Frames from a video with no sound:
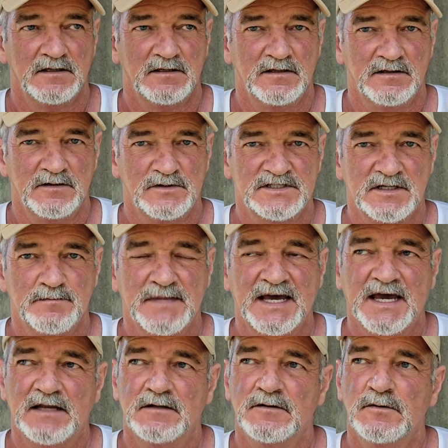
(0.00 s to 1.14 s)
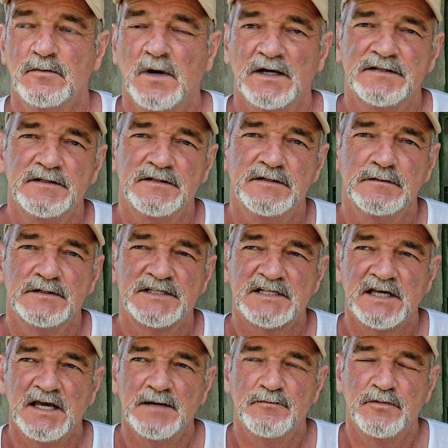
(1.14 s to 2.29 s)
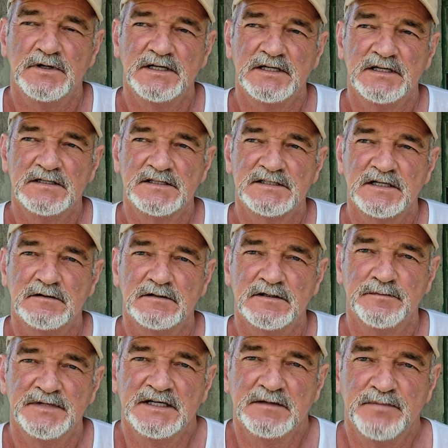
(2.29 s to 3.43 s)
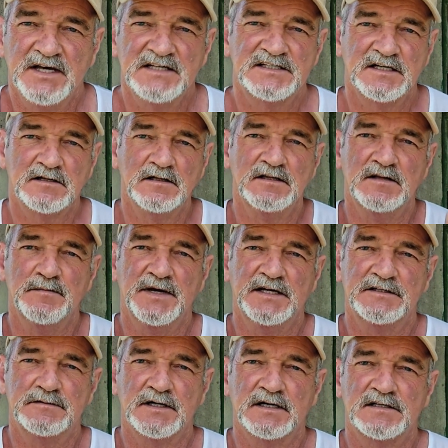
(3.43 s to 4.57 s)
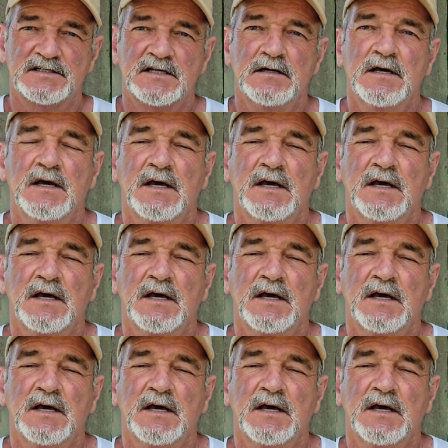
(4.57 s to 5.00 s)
there was a man who wanted to escape what he considered to be basically the Matrix.